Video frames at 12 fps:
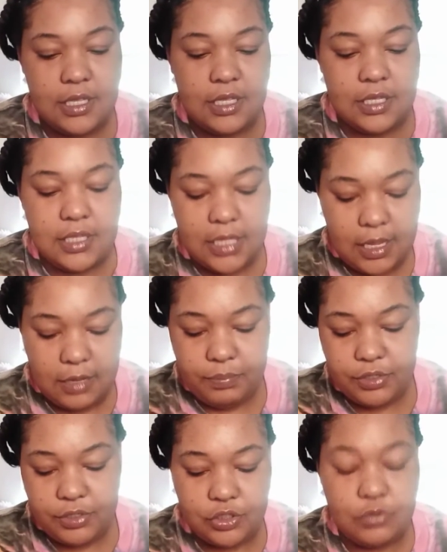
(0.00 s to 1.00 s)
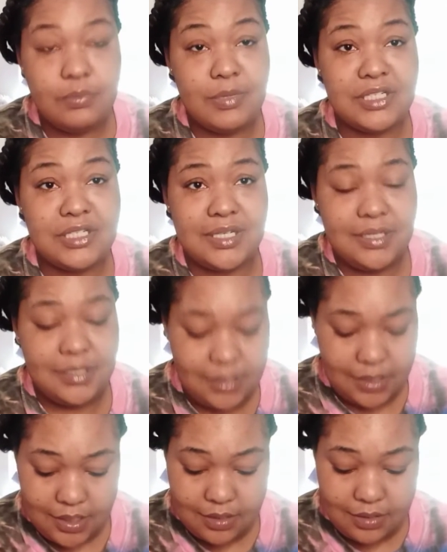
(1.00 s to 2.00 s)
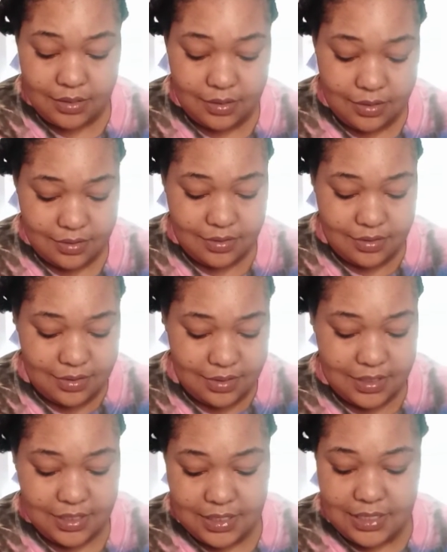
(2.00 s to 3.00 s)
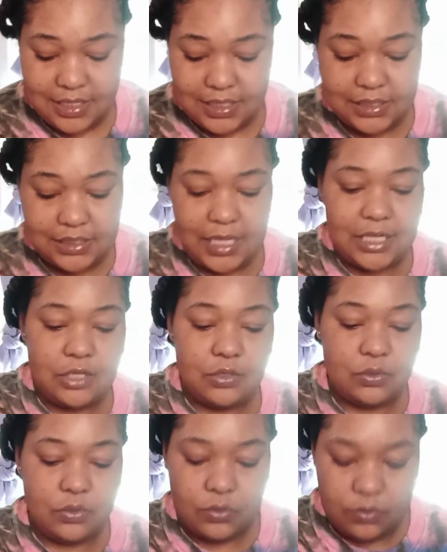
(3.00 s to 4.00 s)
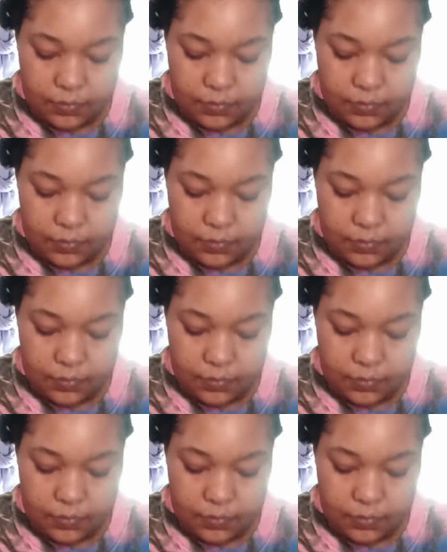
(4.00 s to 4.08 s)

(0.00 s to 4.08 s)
Can't put too much in here. It's like a little,